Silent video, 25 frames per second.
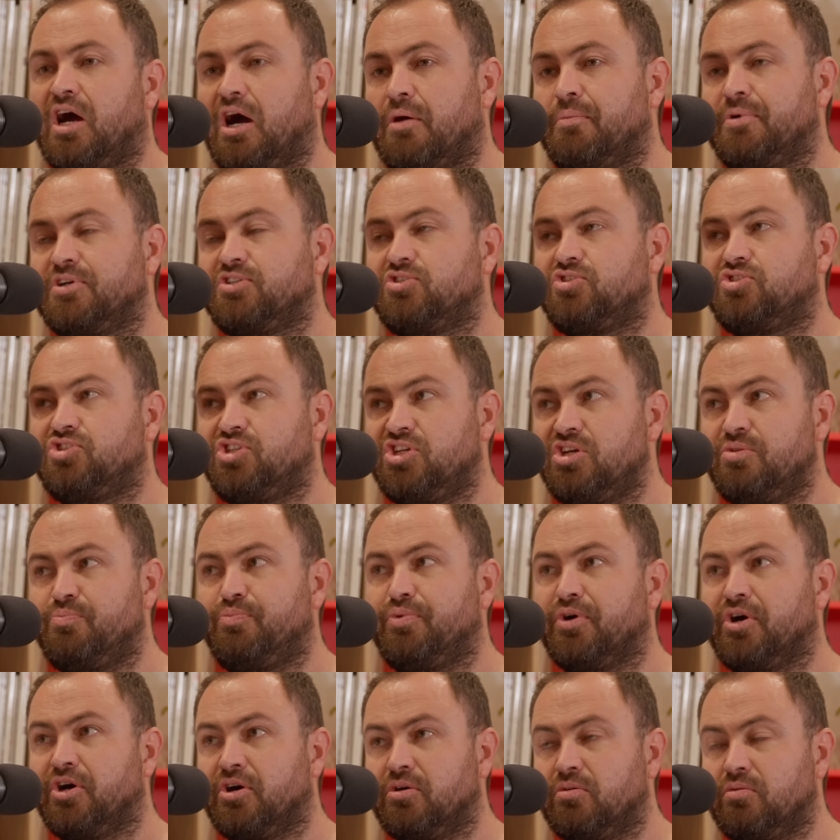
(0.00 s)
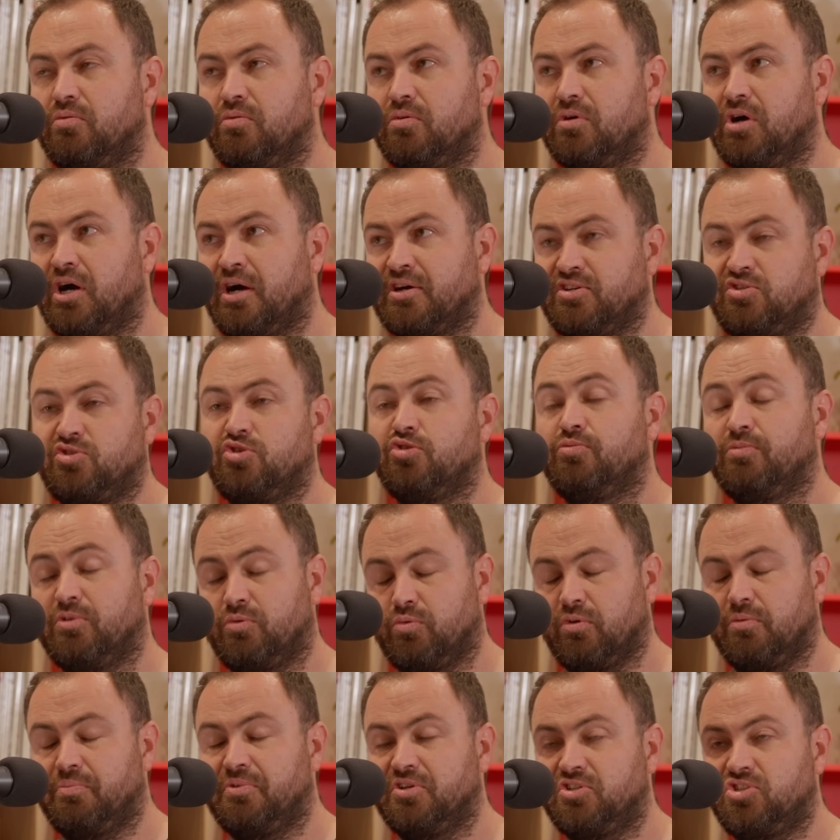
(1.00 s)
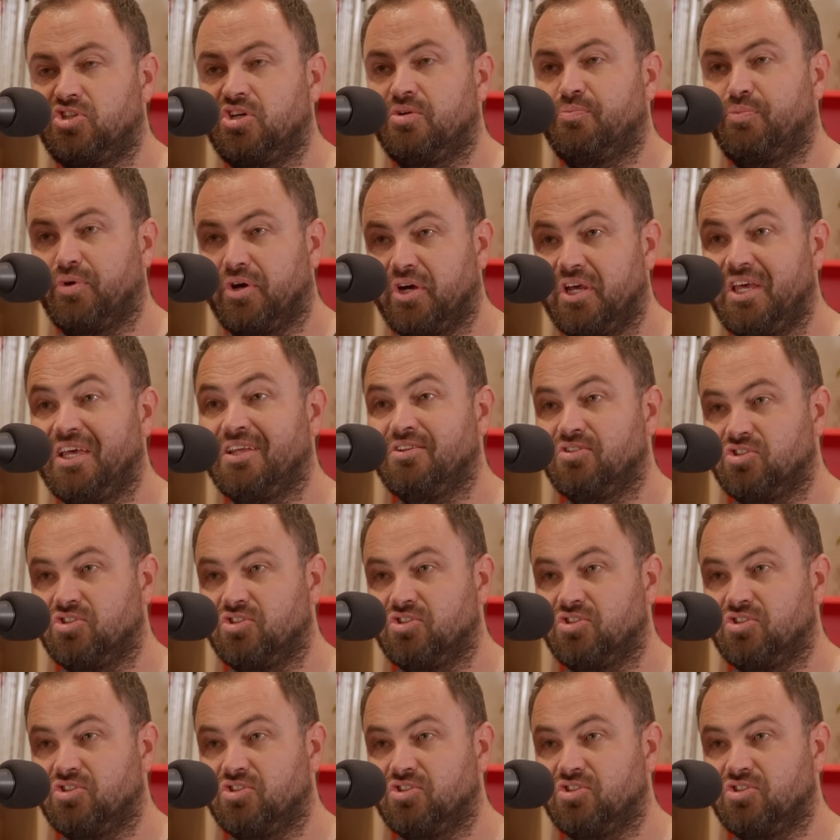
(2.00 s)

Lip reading: How much cheaper? I assume it would be cheaper in